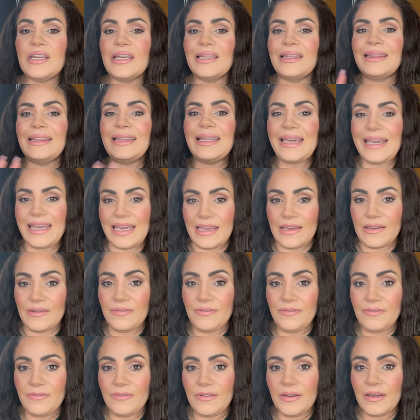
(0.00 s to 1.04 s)

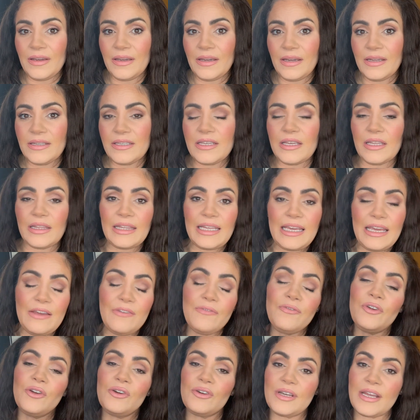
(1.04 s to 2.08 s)
leave
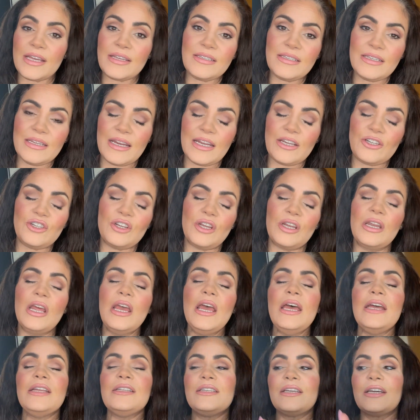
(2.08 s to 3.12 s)
for your destination,
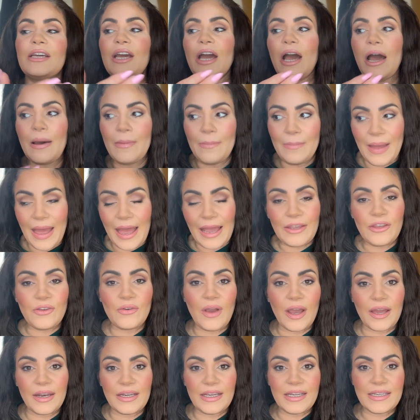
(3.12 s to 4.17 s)
to come back, you
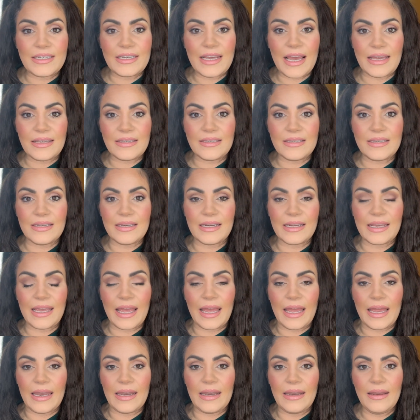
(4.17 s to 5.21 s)
got to get tested
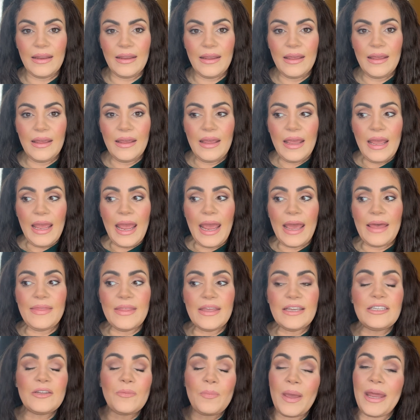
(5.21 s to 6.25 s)
again. And
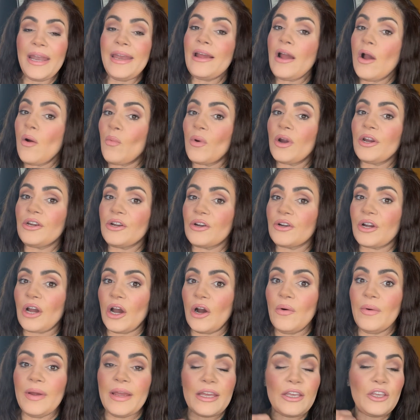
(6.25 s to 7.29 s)
then depending on where you're
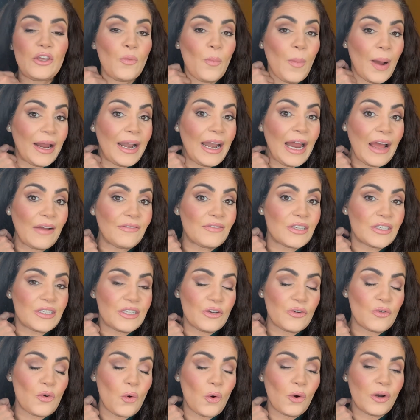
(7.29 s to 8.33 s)
going, you might have to
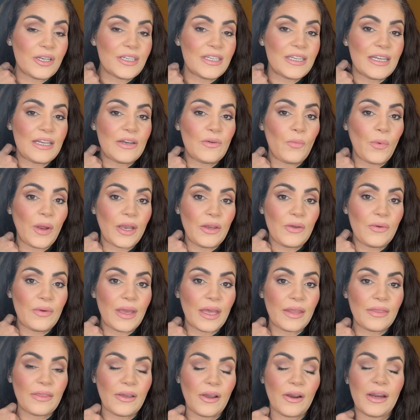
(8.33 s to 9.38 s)
still quarantine when you
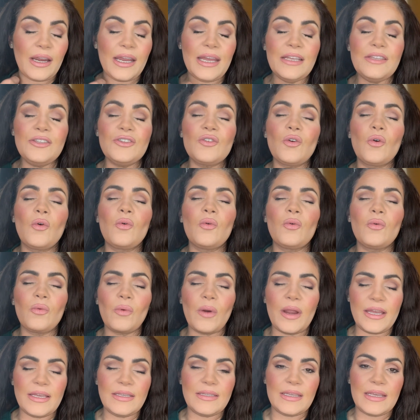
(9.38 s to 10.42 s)
get there. It's
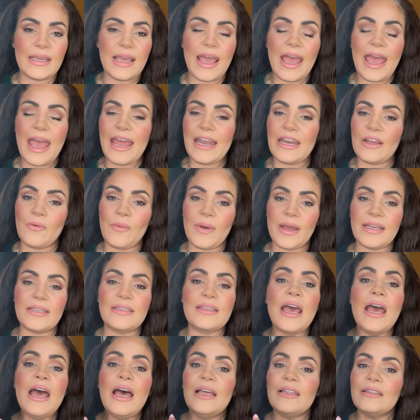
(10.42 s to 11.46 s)
crazy. Anyways,
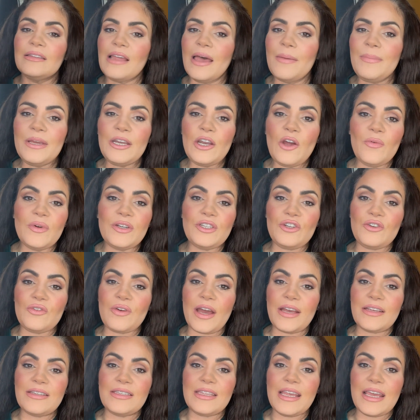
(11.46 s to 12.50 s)
let me know what you
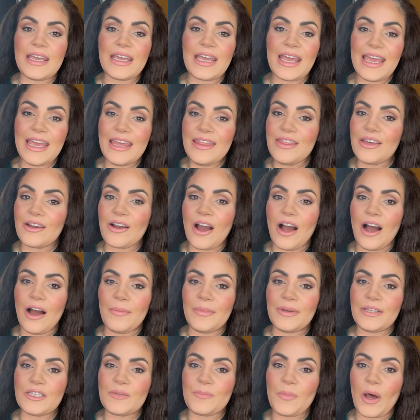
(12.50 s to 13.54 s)
guys think in the
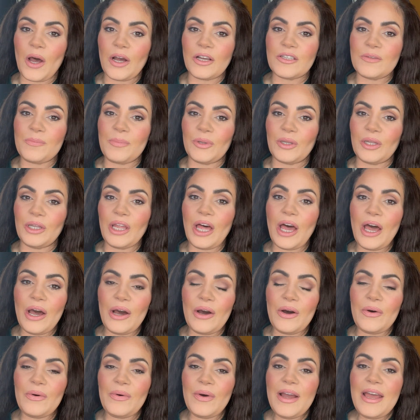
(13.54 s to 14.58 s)
comments box
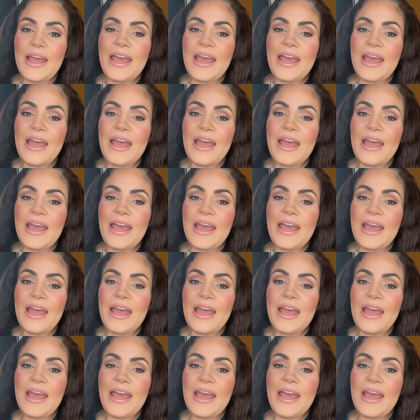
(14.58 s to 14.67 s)
below.